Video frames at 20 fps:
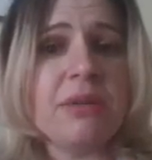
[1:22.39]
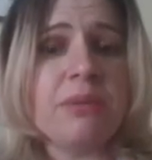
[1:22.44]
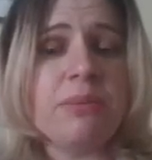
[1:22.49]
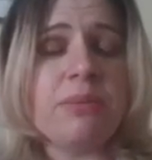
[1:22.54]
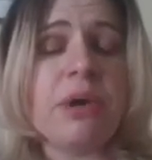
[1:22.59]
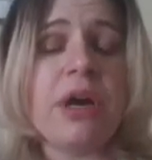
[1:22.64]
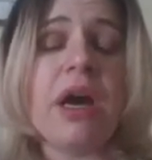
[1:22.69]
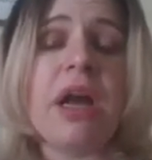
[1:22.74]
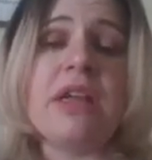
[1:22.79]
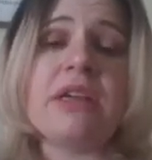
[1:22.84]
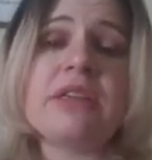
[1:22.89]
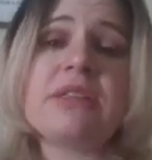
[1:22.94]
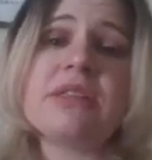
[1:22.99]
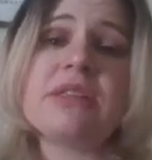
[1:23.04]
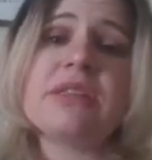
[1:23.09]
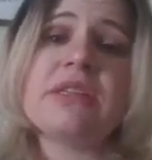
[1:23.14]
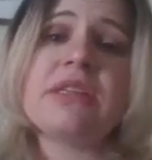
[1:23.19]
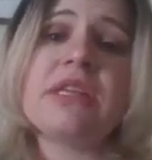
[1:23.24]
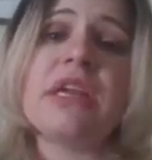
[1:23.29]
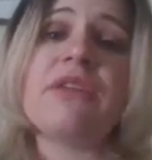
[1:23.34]
But
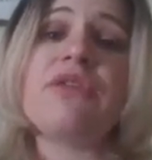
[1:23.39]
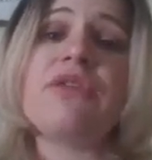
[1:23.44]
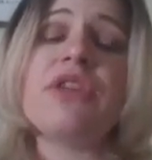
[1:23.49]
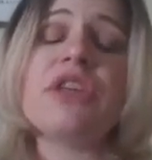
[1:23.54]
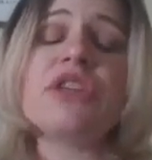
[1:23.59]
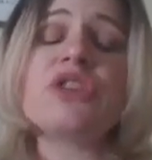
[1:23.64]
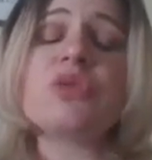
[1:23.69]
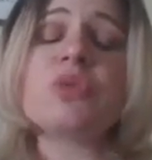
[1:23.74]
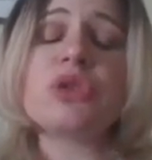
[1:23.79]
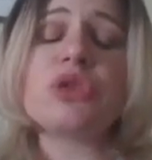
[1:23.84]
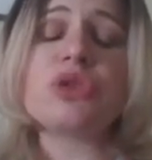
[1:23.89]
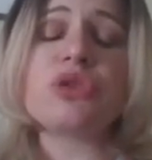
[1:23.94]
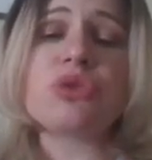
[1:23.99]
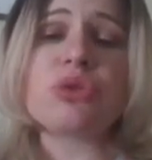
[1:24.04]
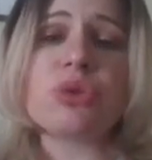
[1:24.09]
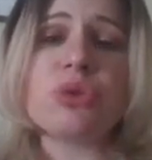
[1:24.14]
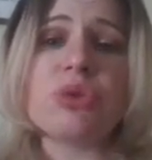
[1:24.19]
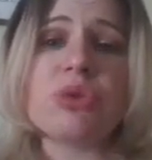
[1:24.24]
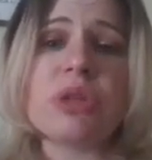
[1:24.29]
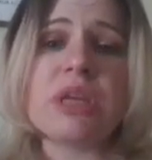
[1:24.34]
if this was
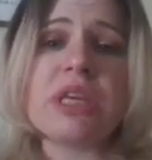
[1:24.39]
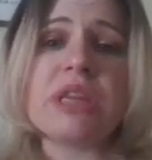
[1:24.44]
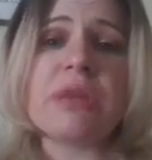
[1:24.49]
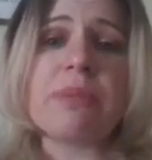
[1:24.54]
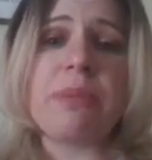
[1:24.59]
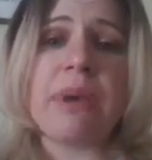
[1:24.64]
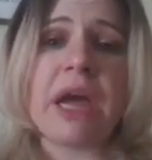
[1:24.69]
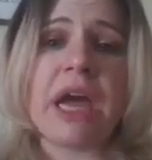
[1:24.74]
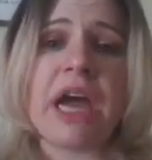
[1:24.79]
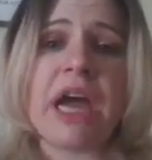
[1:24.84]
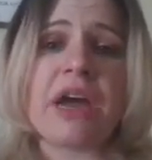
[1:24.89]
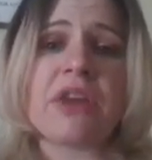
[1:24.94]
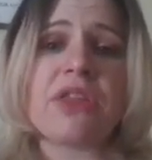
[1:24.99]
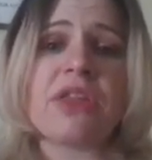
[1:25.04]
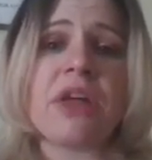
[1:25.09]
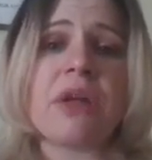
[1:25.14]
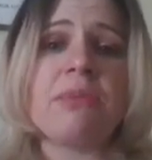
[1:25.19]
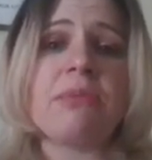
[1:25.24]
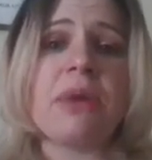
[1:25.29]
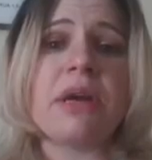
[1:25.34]
truly the path
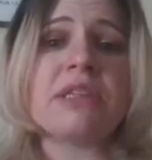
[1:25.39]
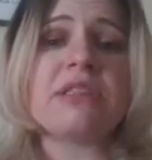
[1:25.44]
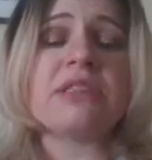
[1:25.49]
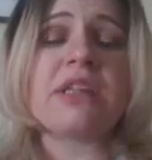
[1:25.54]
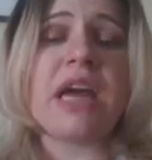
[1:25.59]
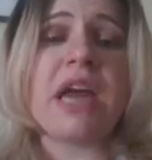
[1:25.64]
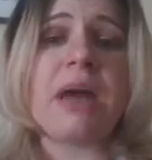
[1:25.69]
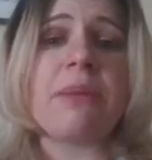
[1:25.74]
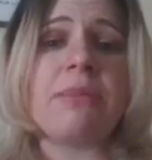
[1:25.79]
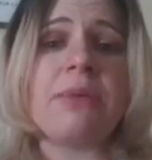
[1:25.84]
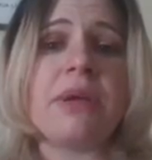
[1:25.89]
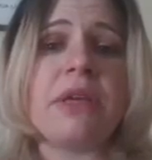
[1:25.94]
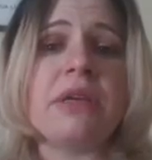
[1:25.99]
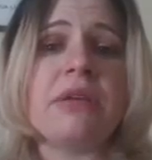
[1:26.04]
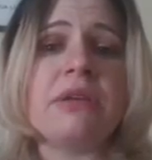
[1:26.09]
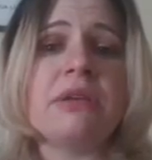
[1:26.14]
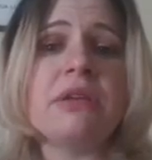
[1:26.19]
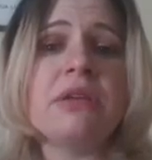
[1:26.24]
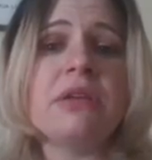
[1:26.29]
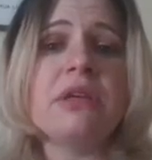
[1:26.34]
that must
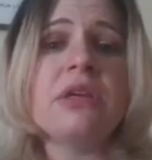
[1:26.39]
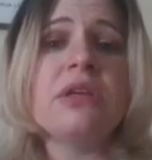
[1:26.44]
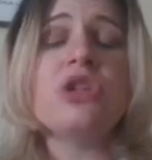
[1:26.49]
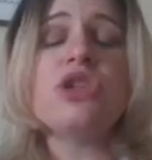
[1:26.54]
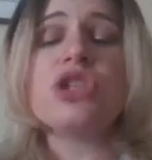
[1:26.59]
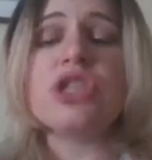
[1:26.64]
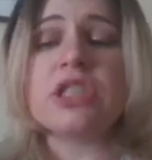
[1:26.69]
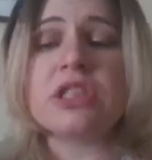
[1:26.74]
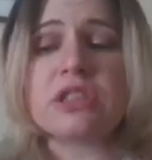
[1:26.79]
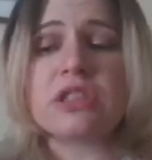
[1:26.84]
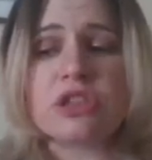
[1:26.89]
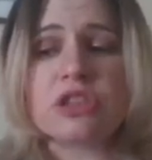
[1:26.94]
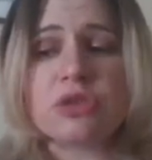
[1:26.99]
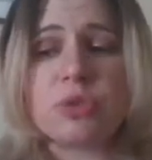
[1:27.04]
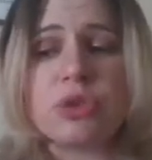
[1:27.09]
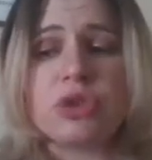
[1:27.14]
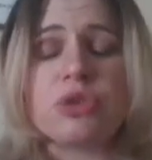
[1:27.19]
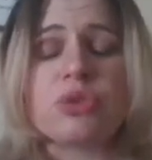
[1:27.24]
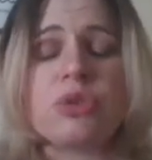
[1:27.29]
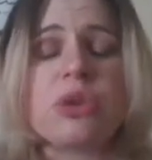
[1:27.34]
happen, Jesus
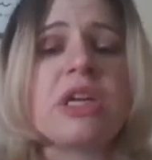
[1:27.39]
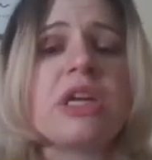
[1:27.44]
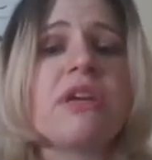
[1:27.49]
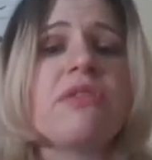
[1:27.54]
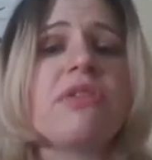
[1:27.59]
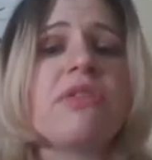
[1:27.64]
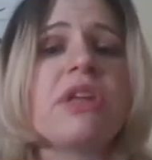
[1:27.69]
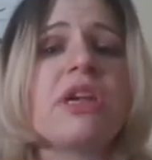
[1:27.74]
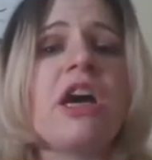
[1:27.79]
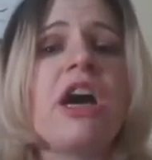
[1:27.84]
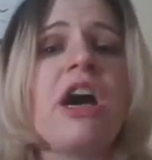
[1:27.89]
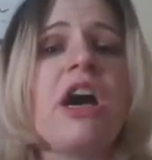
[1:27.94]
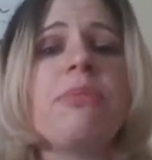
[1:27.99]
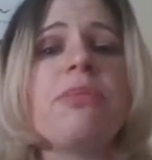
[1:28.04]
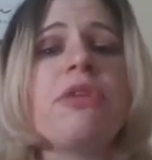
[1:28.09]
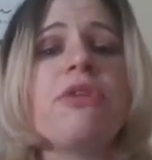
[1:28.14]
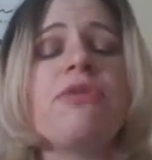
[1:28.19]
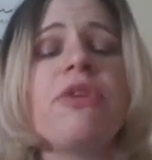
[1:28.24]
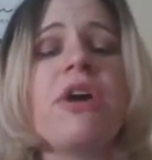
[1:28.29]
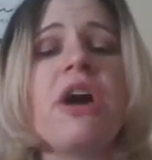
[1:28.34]
would drink of the cup
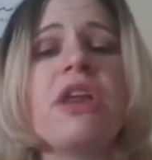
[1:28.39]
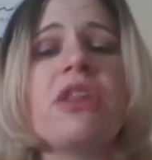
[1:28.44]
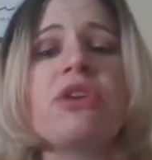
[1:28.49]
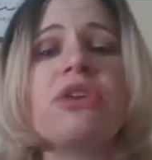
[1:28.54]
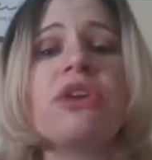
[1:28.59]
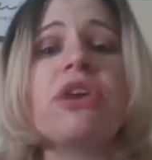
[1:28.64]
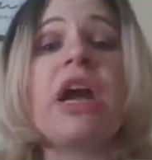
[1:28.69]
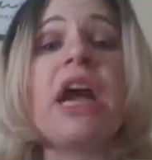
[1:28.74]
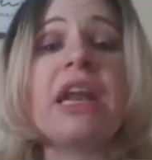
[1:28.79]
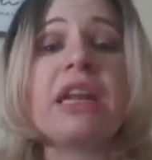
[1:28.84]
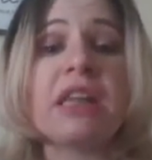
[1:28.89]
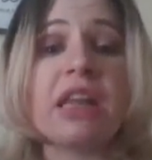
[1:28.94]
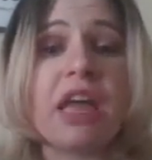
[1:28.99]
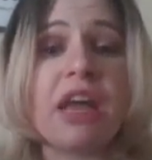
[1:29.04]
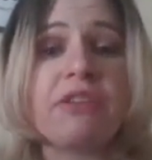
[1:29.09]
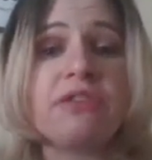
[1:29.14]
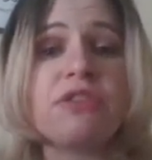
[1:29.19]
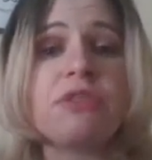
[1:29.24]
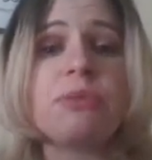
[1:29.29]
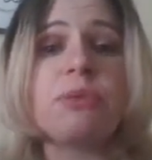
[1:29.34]
the Father had
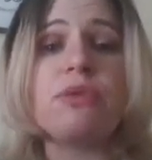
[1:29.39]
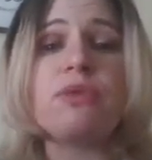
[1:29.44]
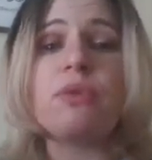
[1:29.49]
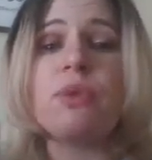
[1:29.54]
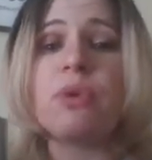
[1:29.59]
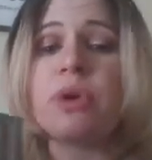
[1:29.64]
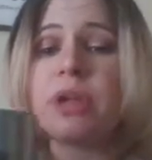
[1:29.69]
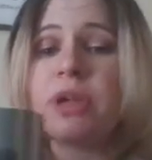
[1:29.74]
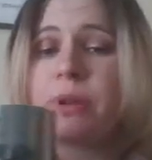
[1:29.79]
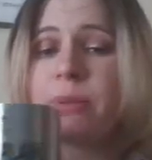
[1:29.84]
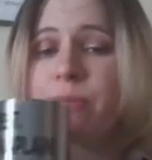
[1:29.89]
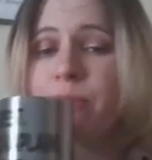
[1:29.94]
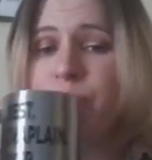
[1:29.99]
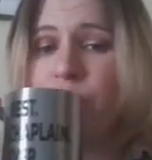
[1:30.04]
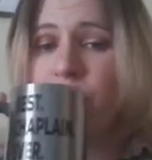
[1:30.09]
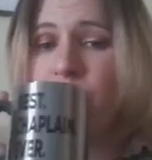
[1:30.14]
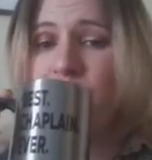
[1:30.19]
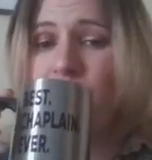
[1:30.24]
left before him.